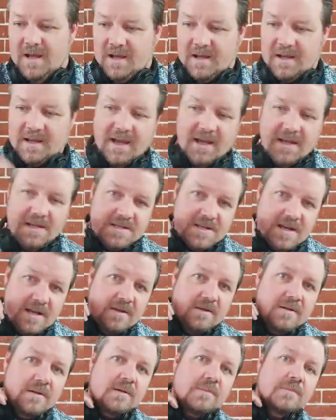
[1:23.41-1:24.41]
Okay,
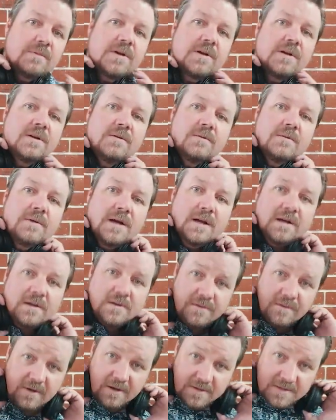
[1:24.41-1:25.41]
so I'm going to
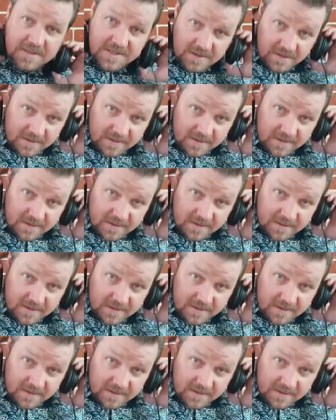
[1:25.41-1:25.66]
throw these